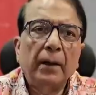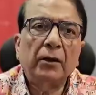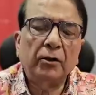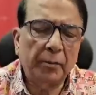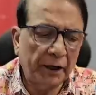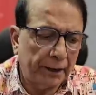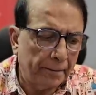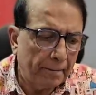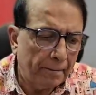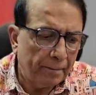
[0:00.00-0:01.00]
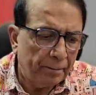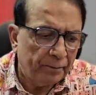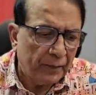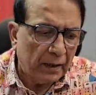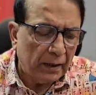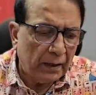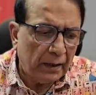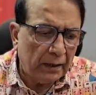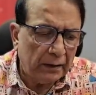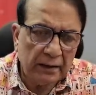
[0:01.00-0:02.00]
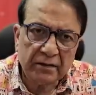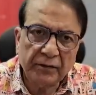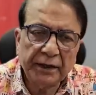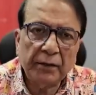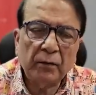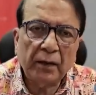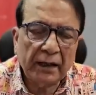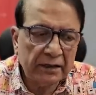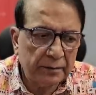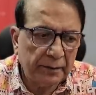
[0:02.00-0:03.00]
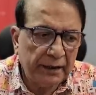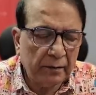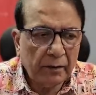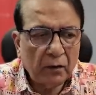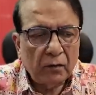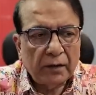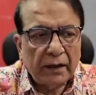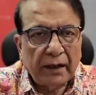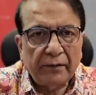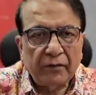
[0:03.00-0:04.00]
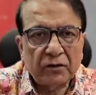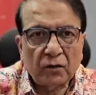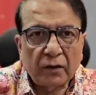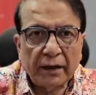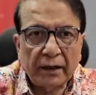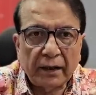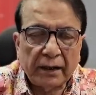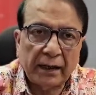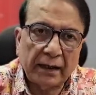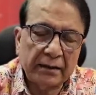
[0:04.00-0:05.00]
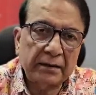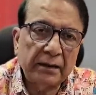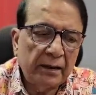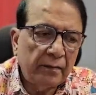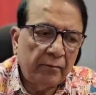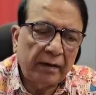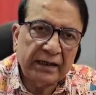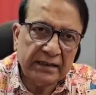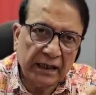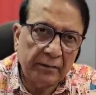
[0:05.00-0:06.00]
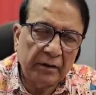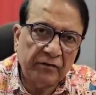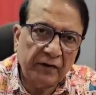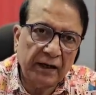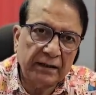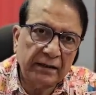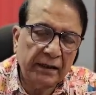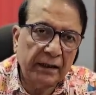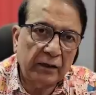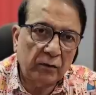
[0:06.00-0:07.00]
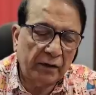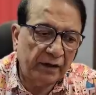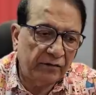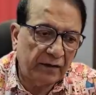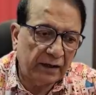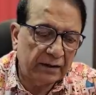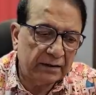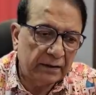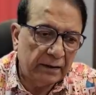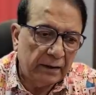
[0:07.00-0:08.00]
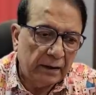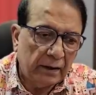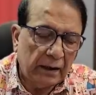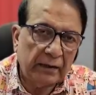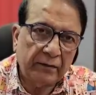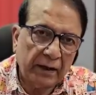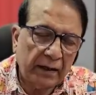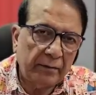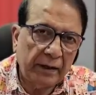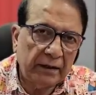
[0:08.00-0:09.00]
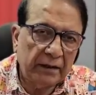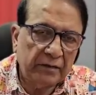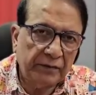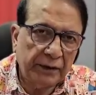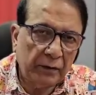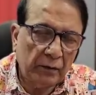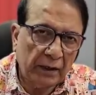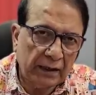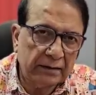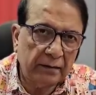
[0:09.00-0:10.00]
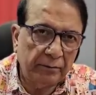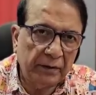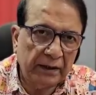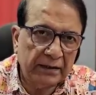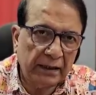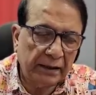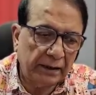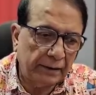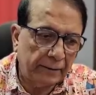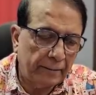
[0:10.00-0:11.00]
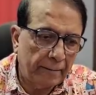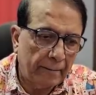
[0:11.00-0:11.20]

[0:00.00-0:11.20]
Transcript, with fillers: Good morning. In this video, I'll speak about adversarial attacks by cyber fires and electronic fires. I'll try and make this video as simple as I can.